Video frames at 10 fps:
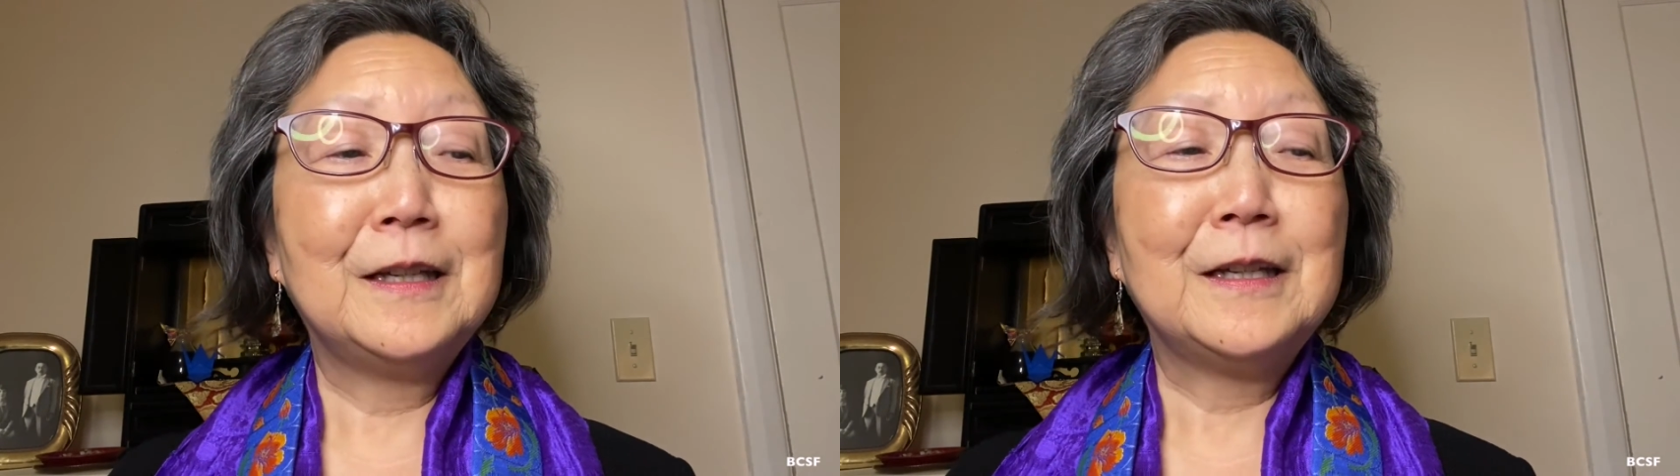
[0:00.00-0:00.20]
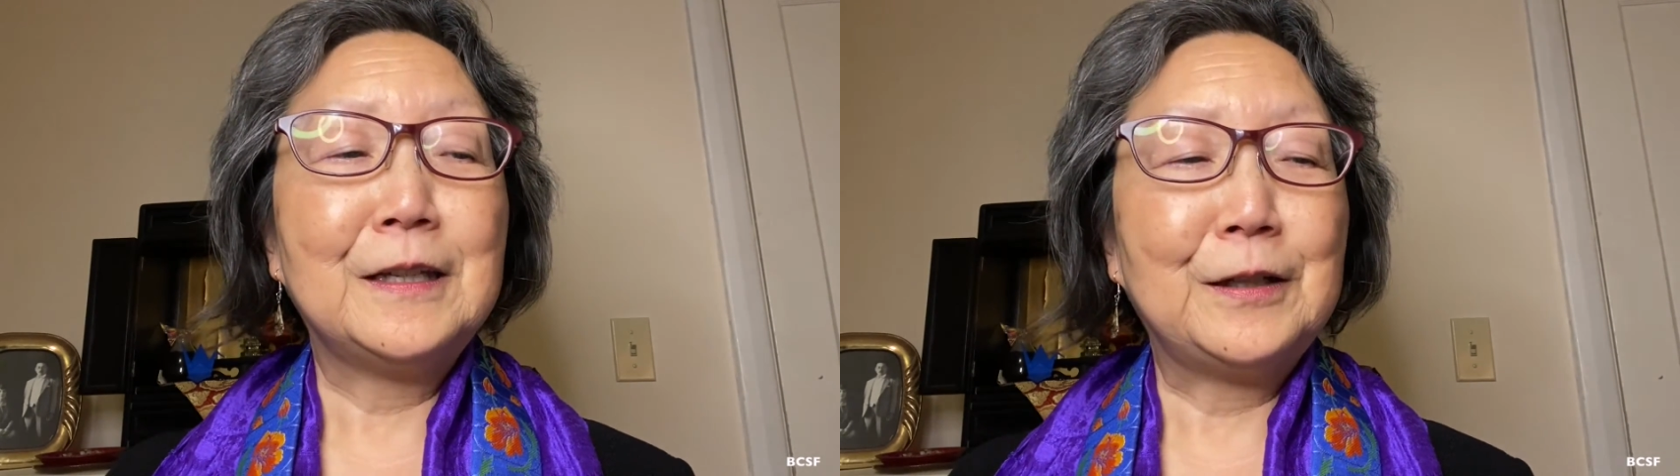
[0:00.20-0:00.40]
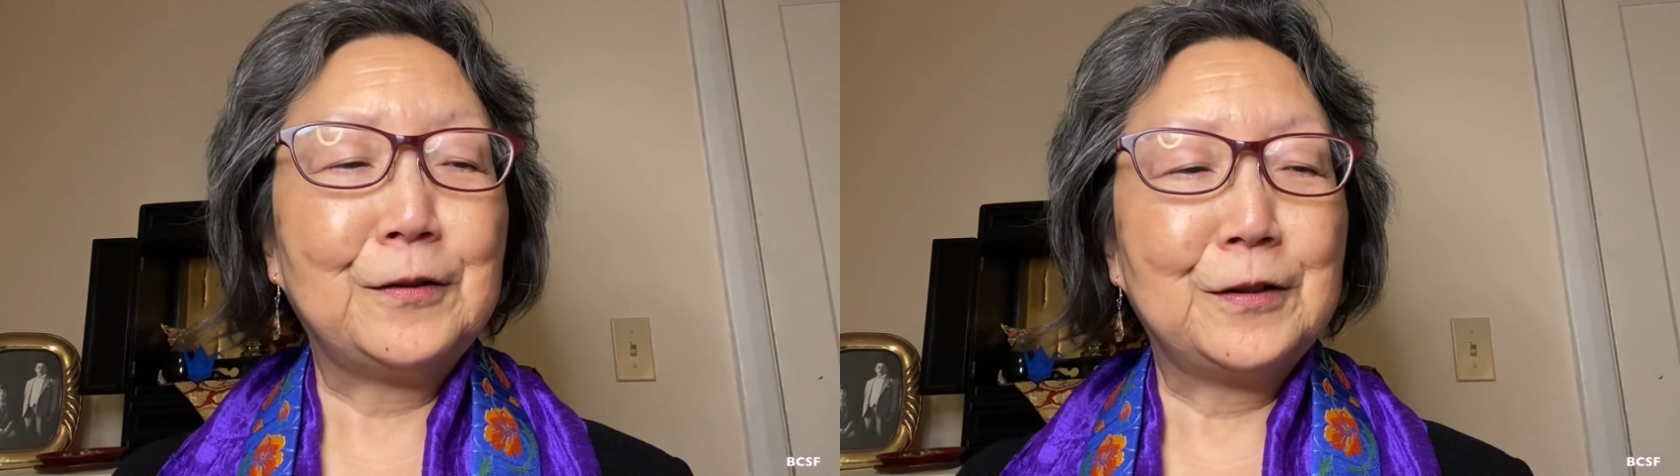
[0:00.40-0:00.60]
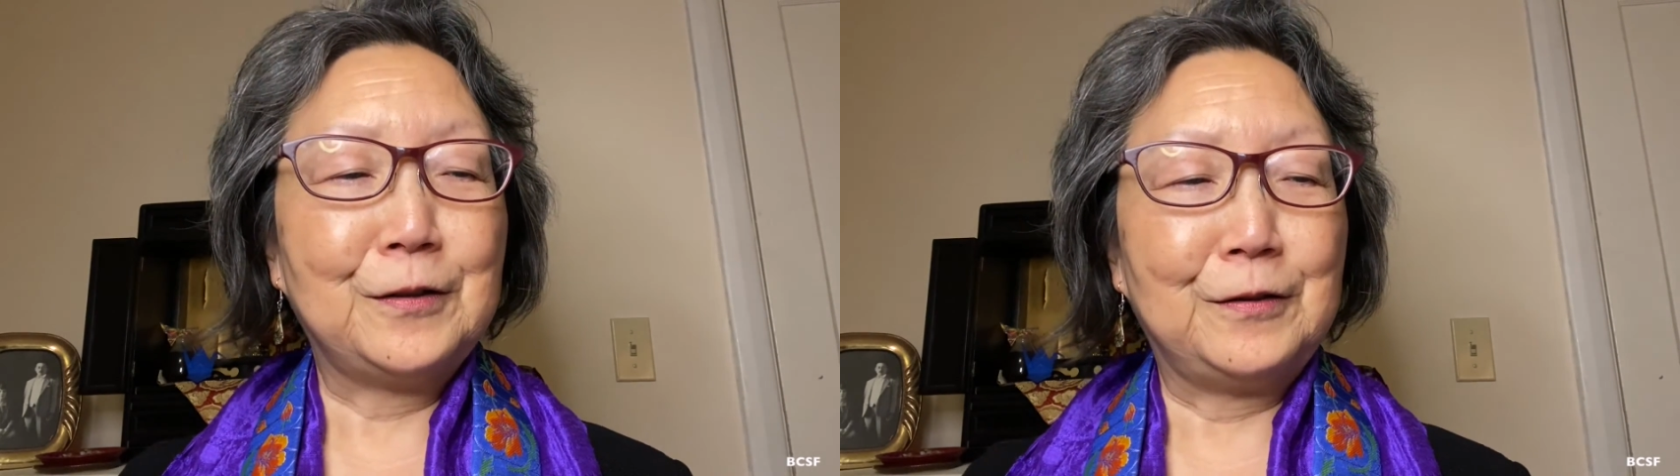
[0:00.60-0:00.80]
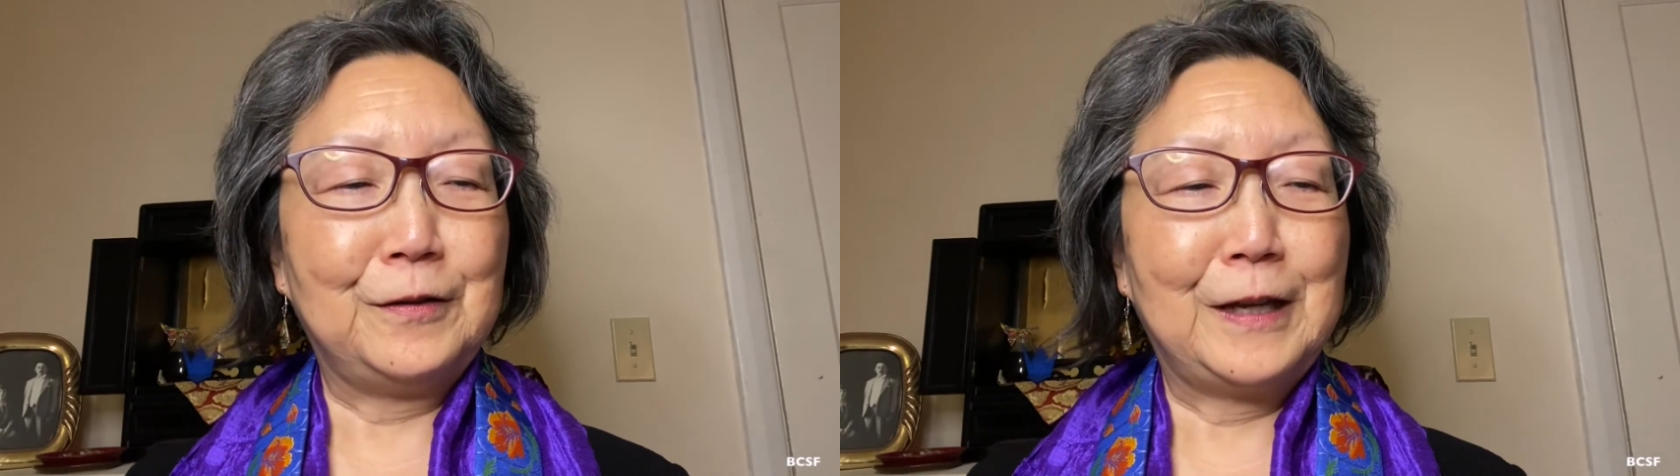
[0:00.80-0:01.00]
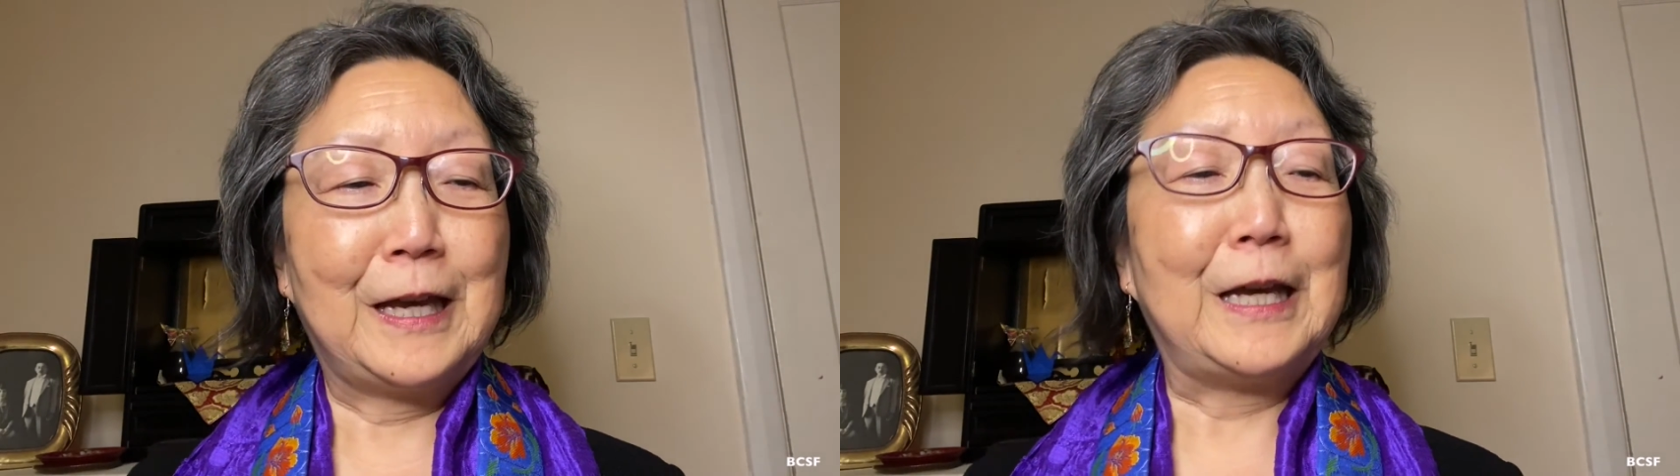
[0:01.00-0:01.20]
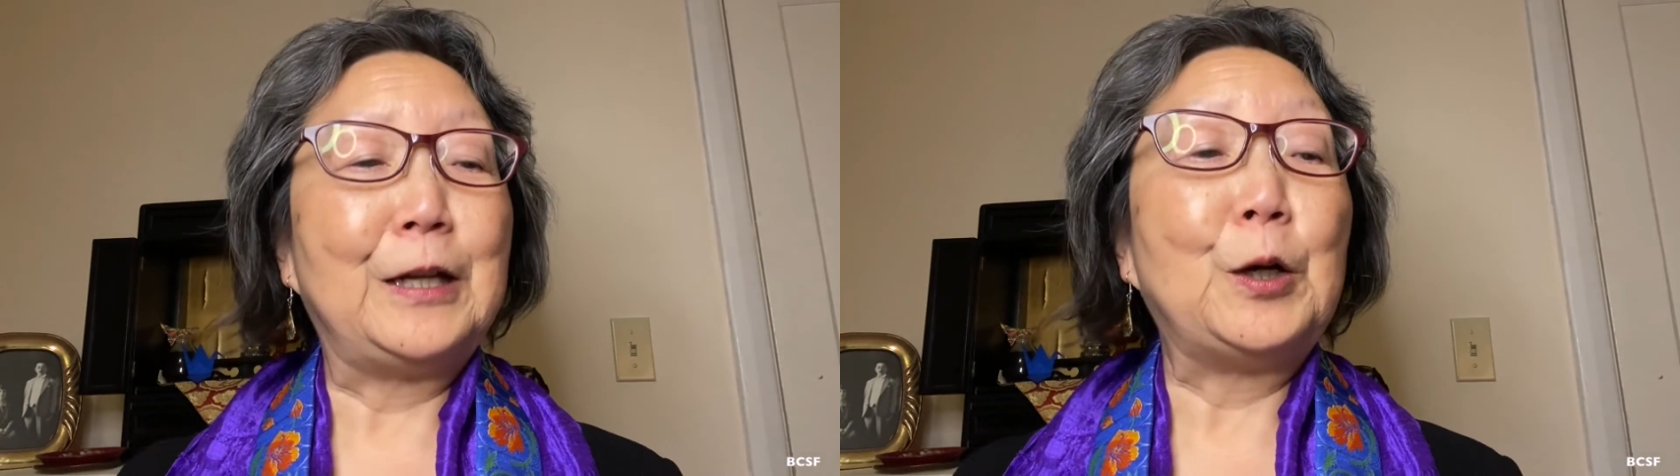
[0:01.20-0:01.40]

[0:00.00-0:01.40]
Hiroko, an